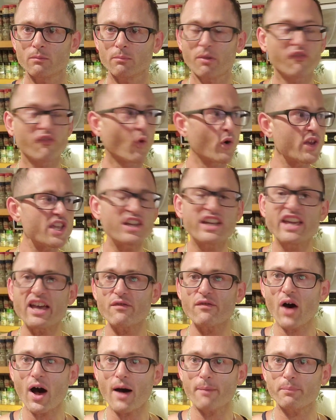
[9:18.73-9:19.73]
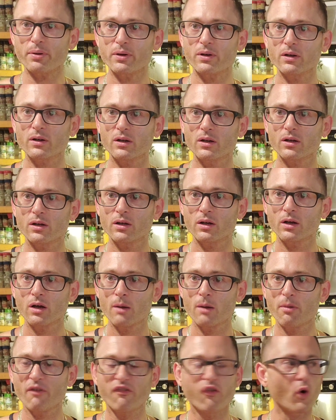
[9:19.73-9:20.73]
Before you give up,
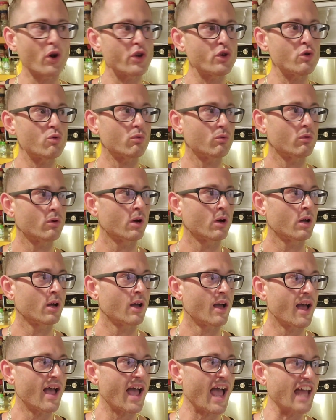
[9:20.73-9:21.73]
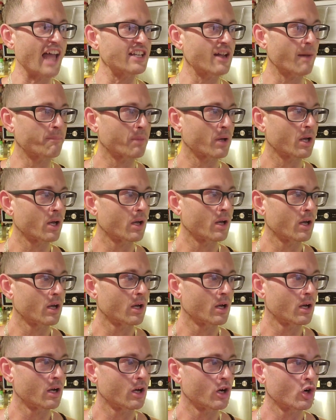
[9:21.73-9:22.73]
before you end up
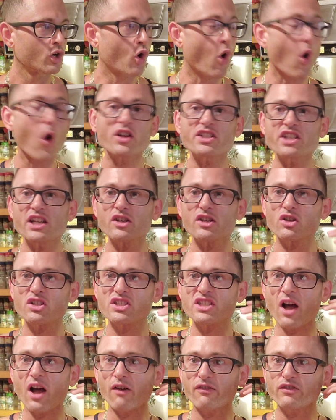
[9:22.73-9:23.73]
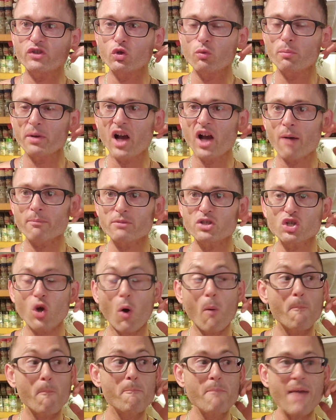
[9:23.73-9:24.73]
causing yourself to become
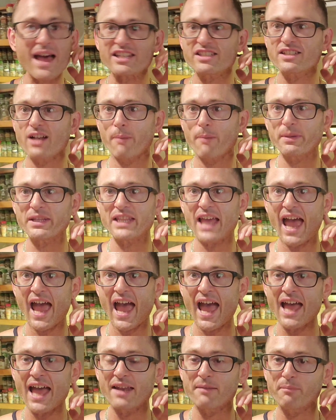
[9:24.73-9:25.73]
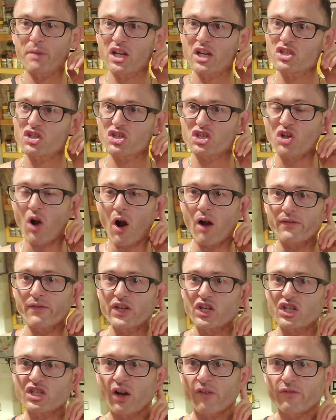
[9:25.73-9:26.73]
so messed up in the head because you're
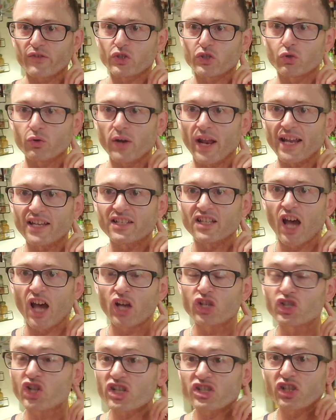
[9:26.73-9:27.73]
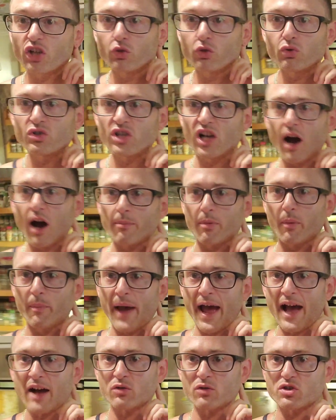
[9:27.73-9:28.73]
starving yourself for two days just to lose a couple
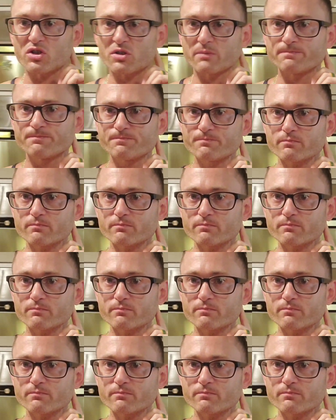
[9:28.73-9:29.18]
pounds.